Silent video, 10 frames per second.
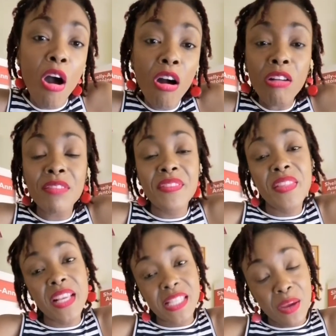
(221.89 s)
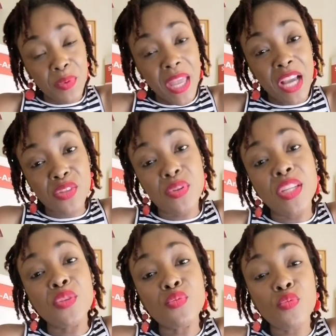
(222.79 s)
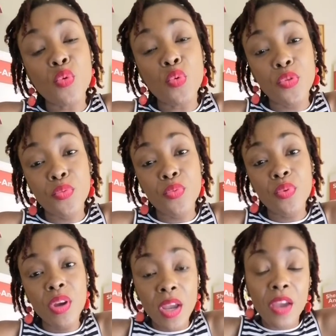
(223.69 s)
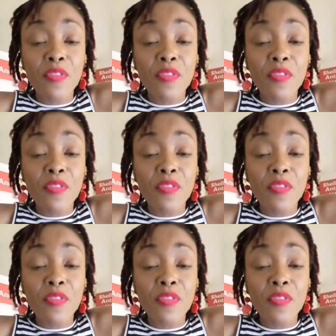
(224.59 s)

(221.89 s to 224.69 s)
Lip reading: all of the things that we actually do go through